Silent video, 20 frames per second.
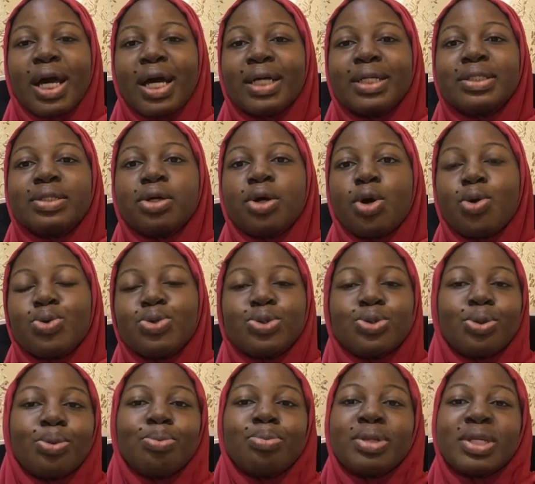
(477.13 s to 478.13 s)
and
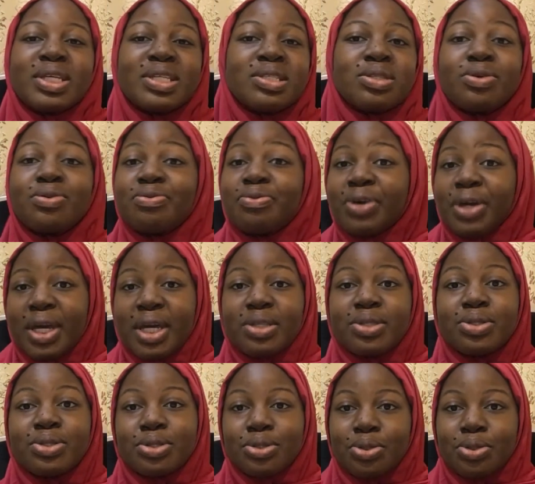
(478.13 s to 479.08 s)
also please don't forget to